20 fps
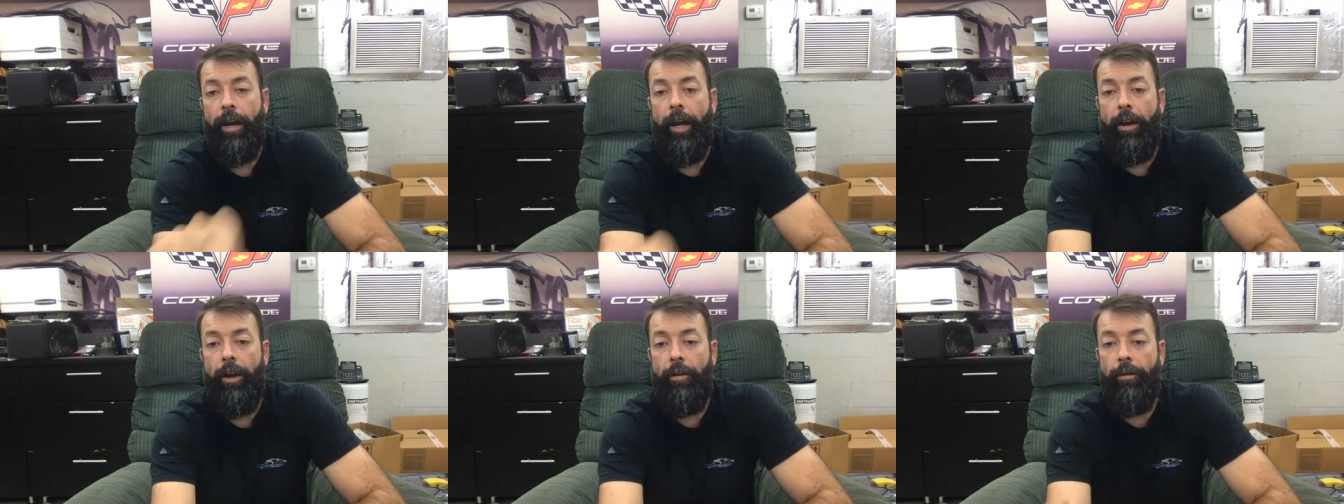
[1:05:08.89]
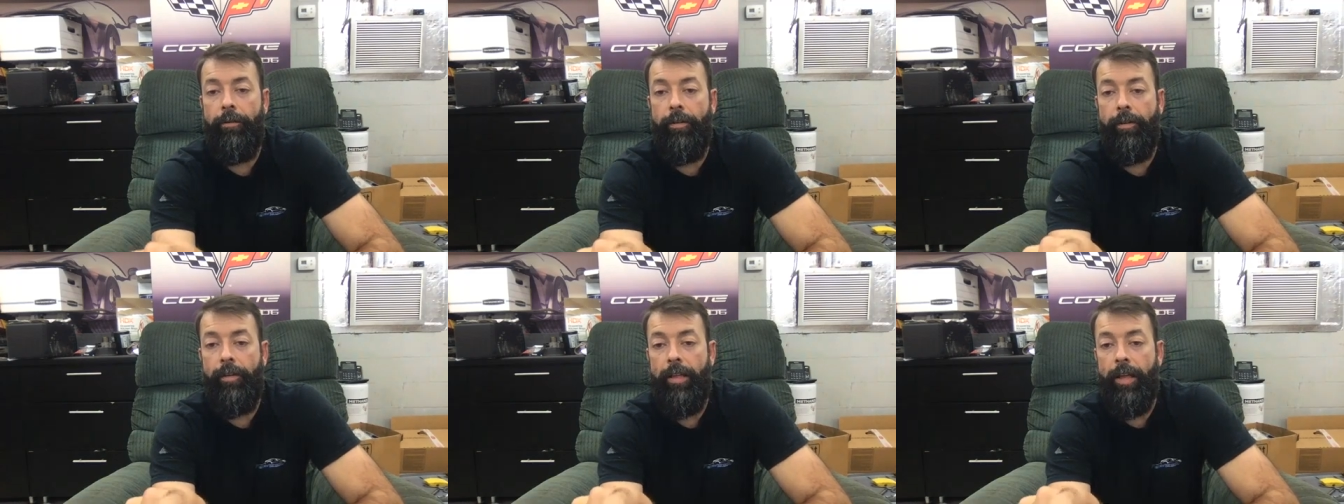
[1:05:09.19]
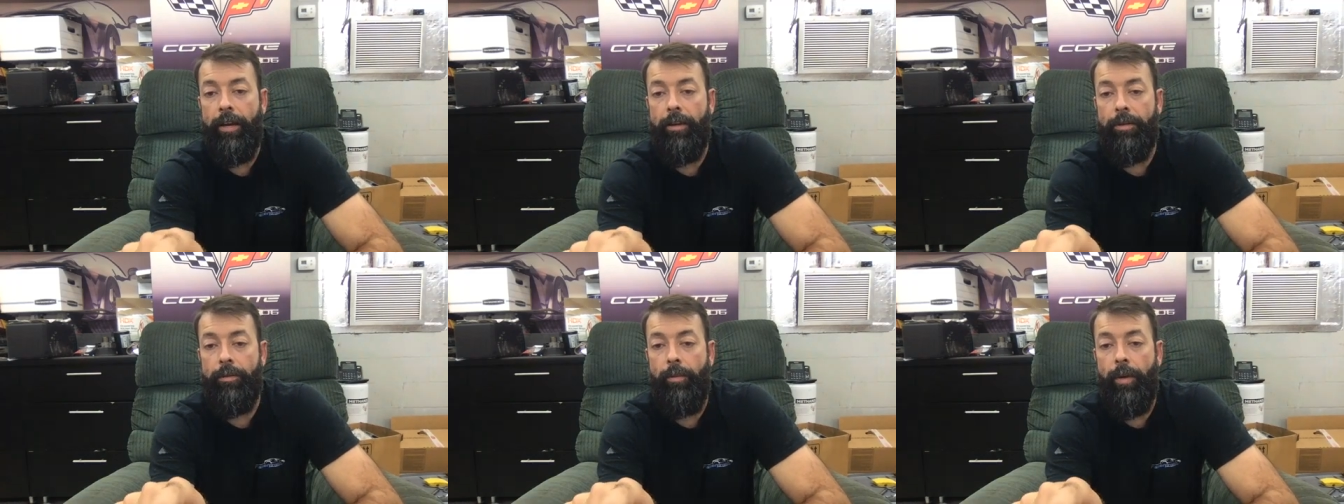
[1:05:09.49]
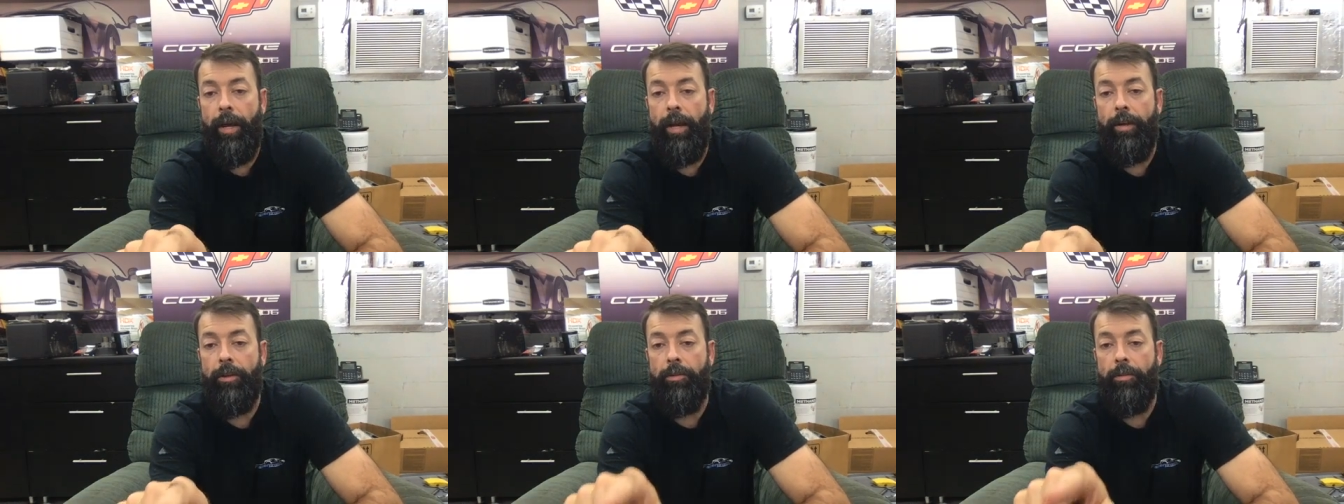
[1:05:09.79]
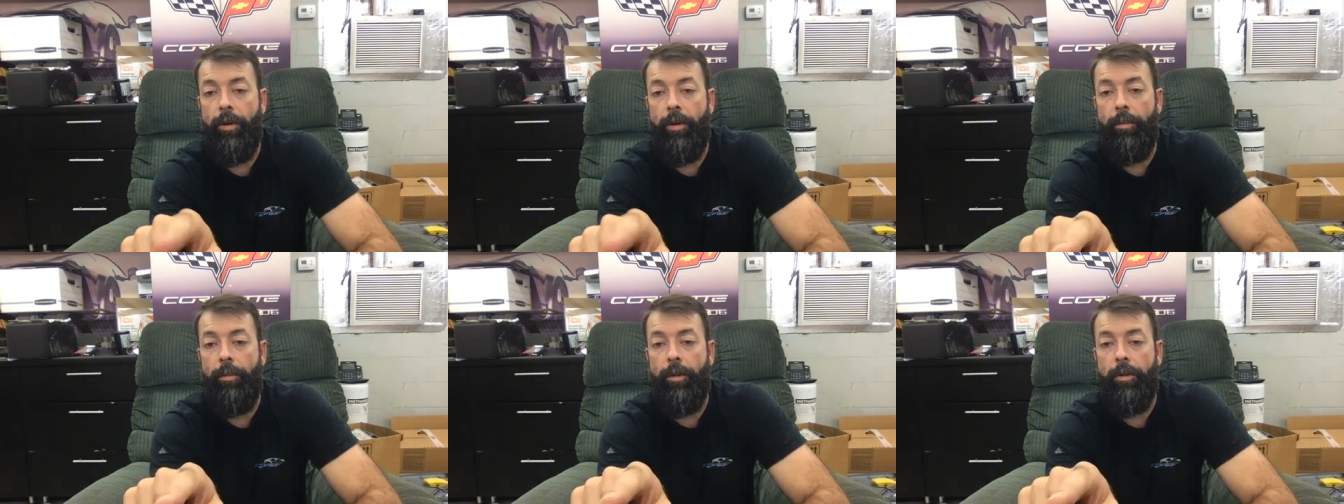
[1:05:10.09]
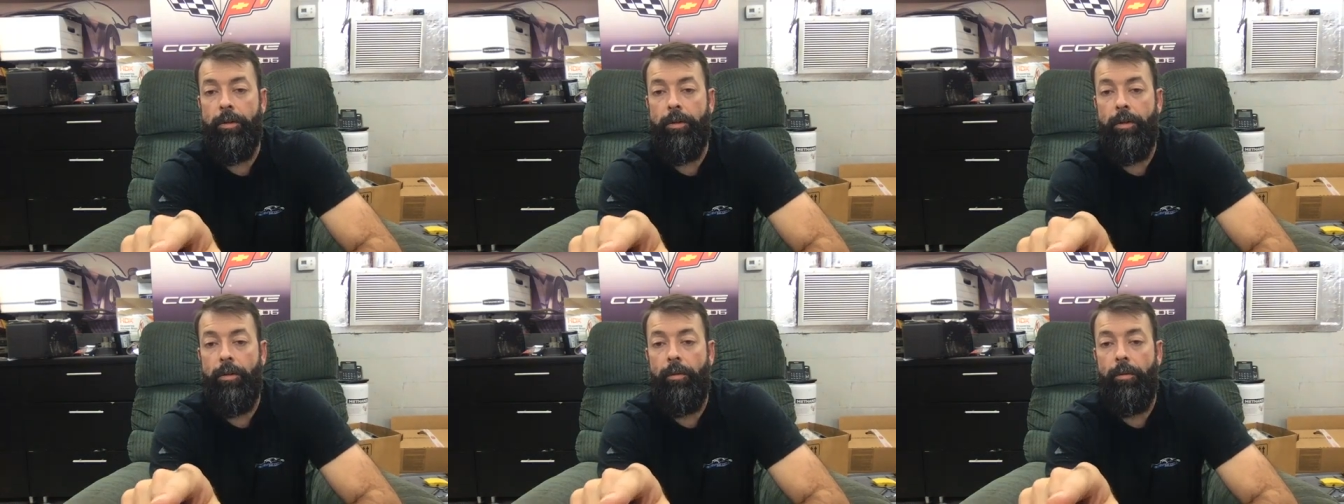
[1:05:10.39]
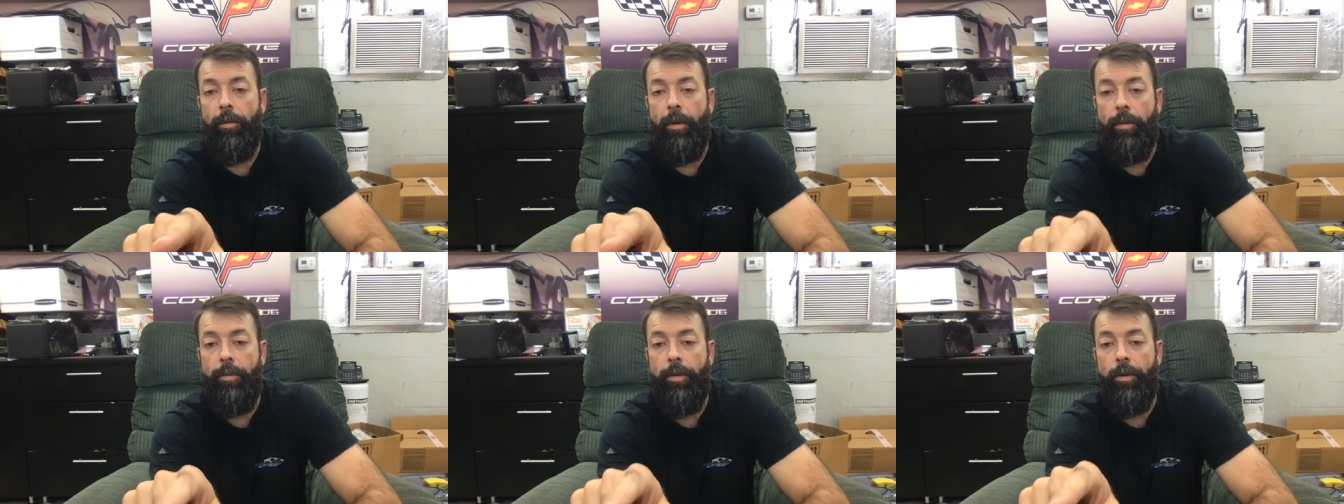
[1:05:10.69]
150,000 miles, Redbeard's
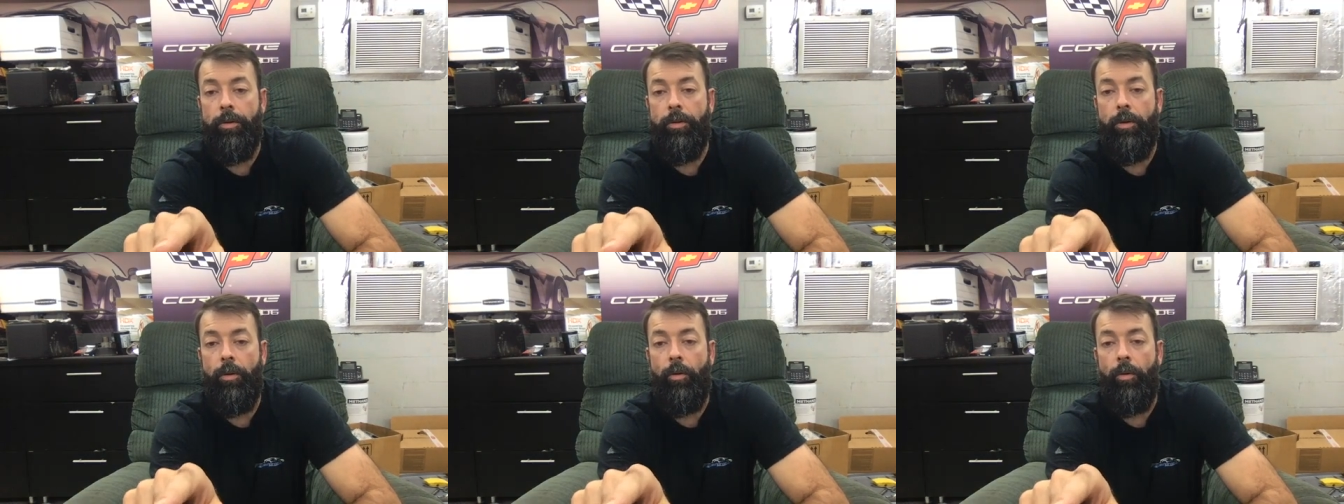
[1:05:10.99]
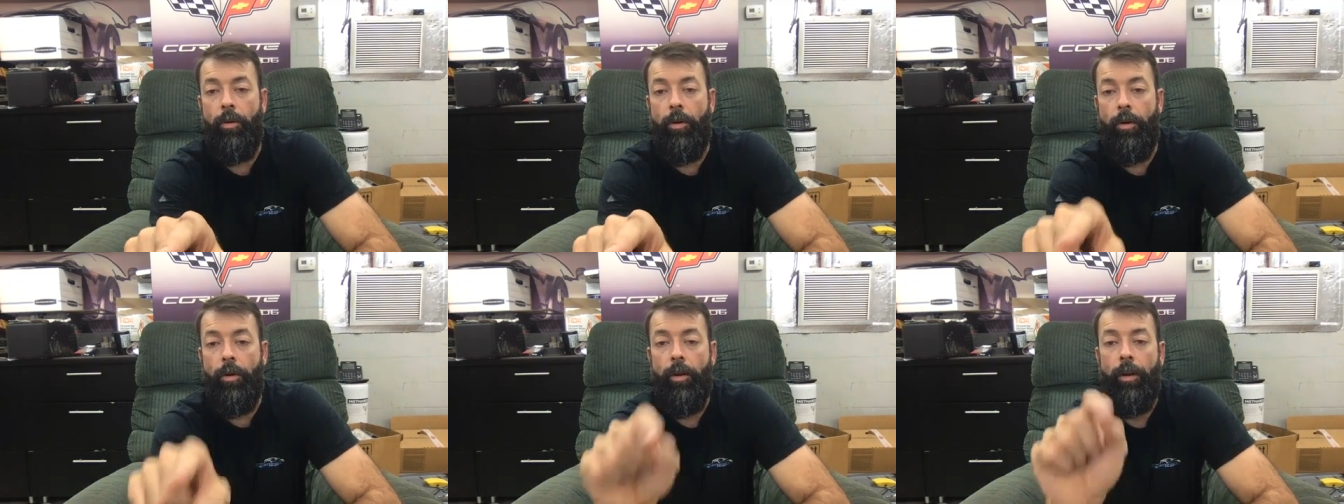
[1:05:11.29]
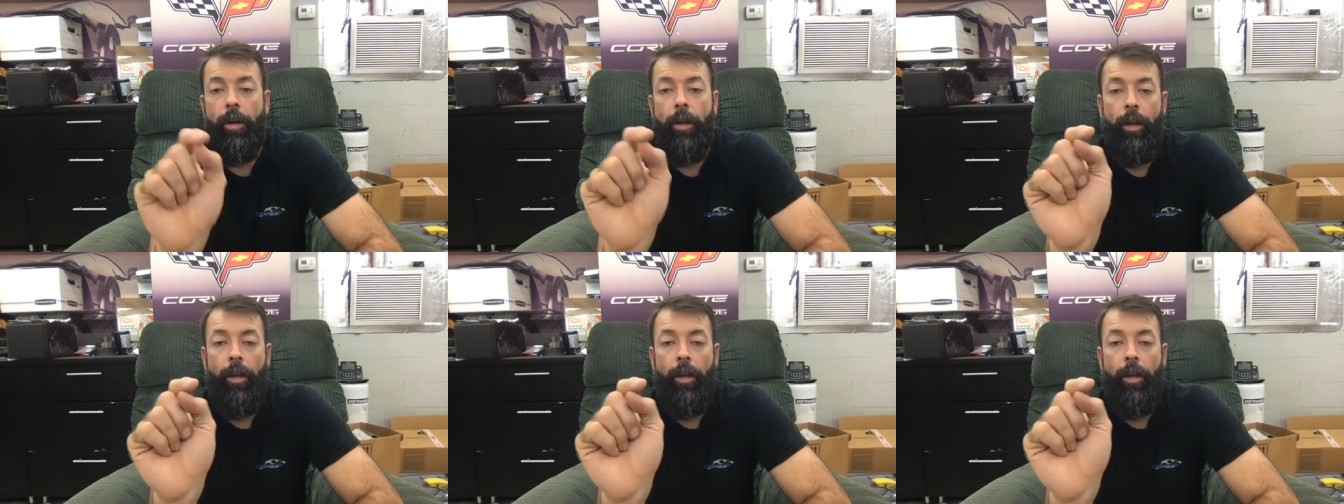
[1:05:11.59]
Corner.